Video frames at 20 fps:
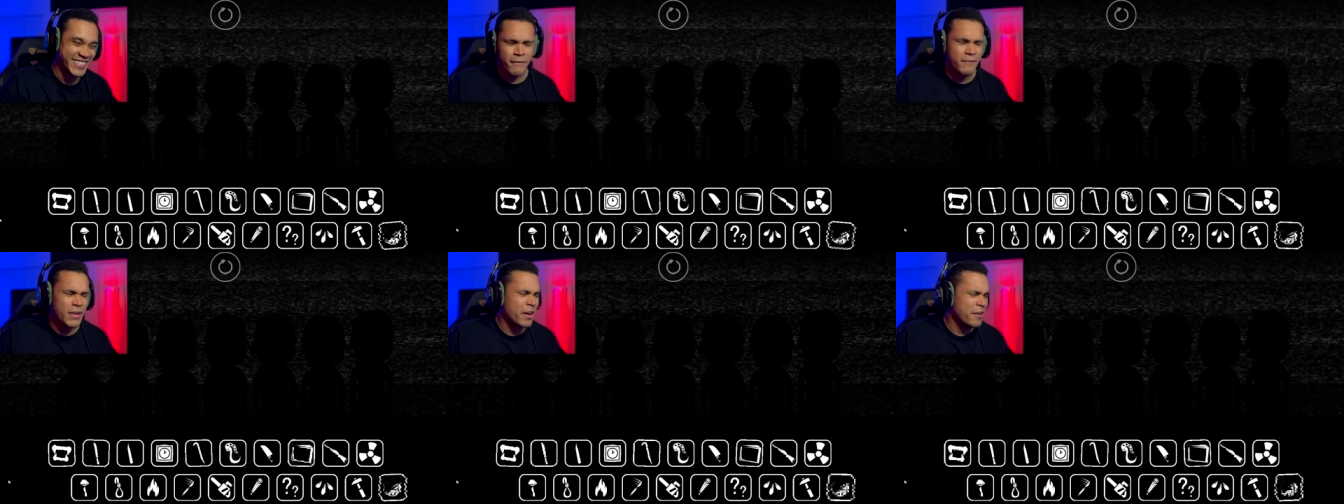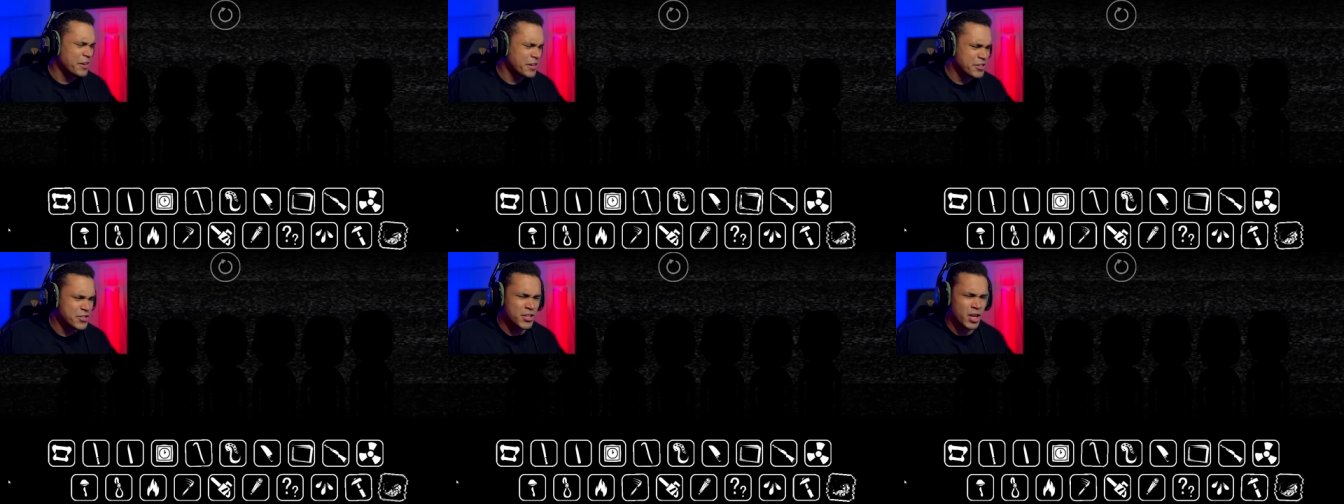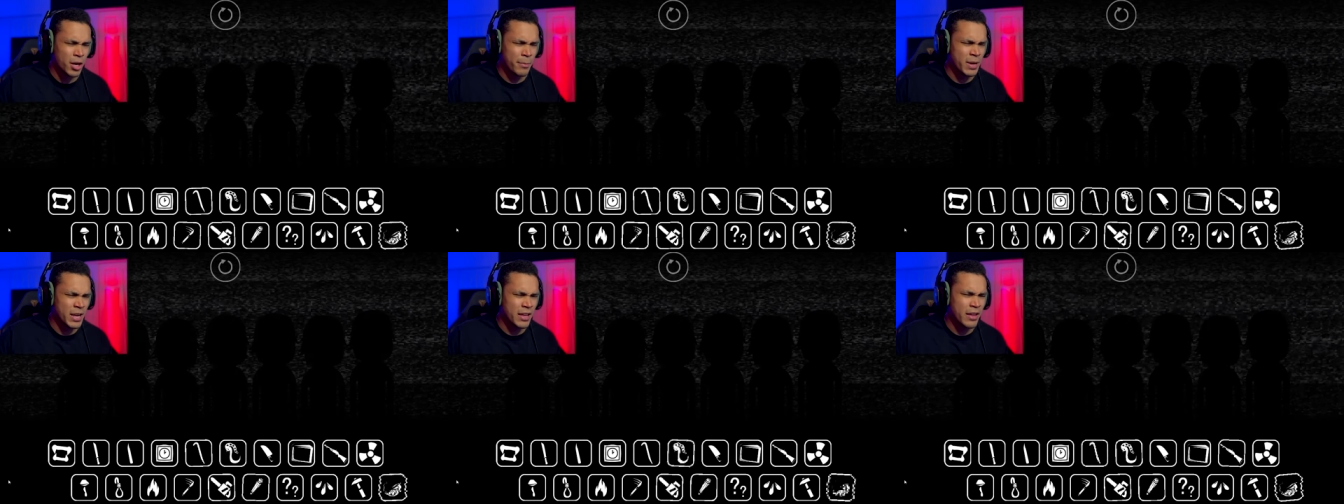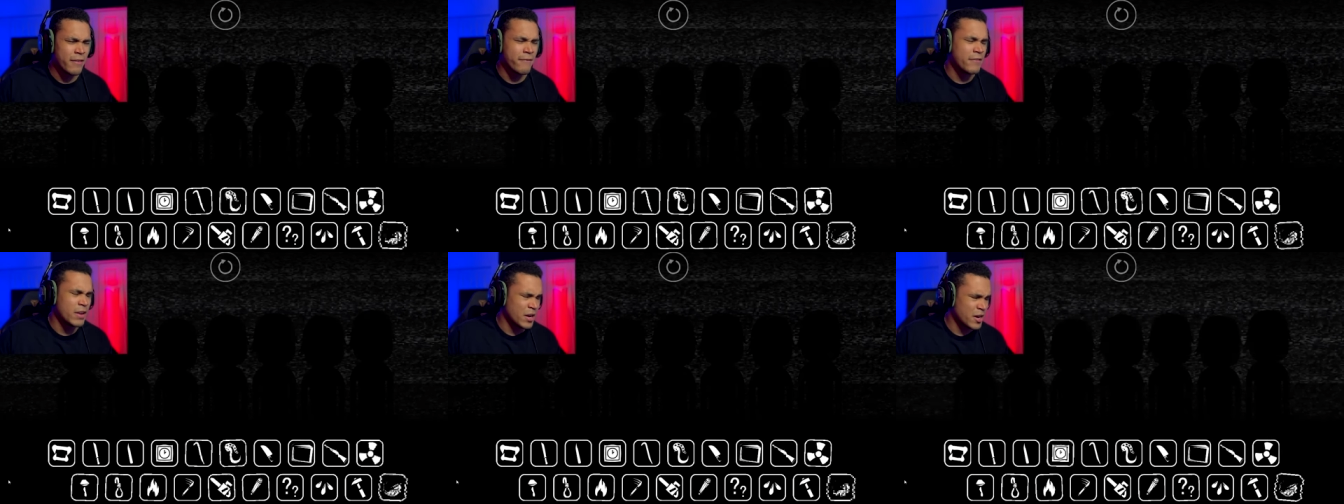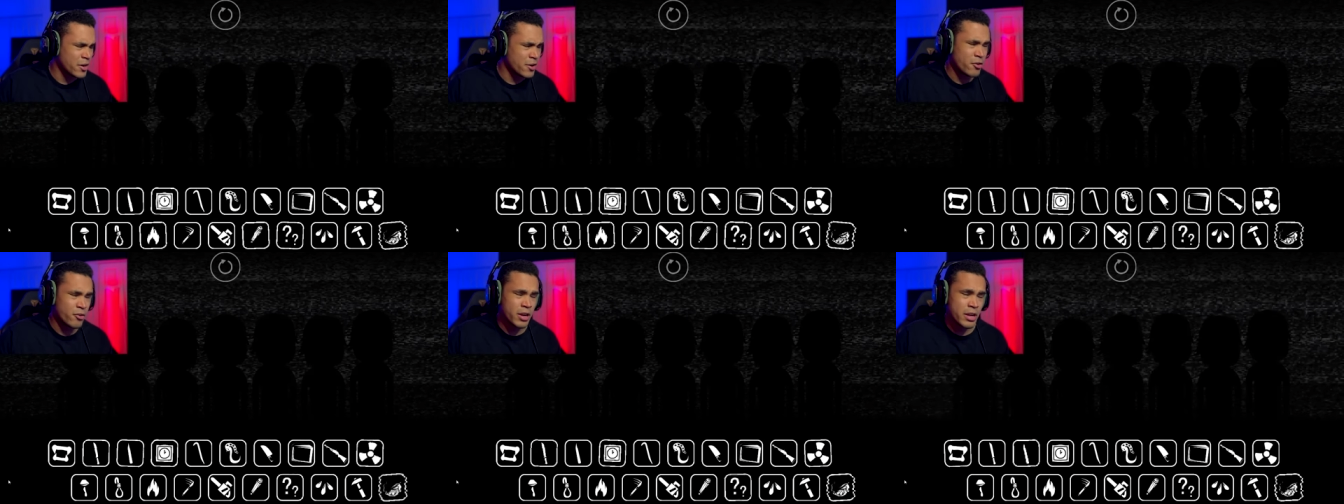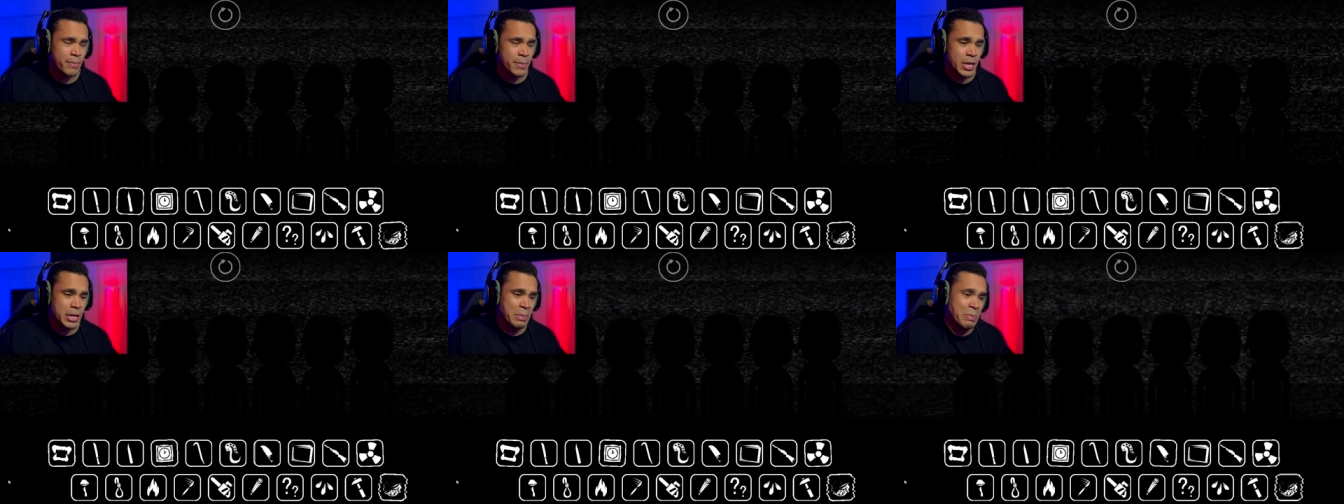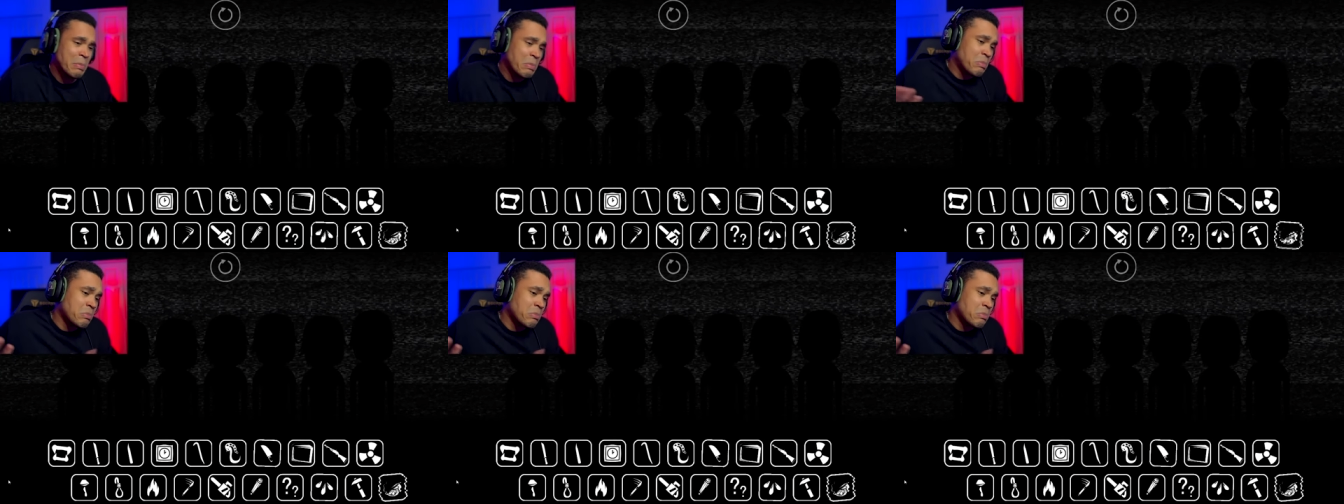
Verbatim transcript: Very disturbing, very creepy.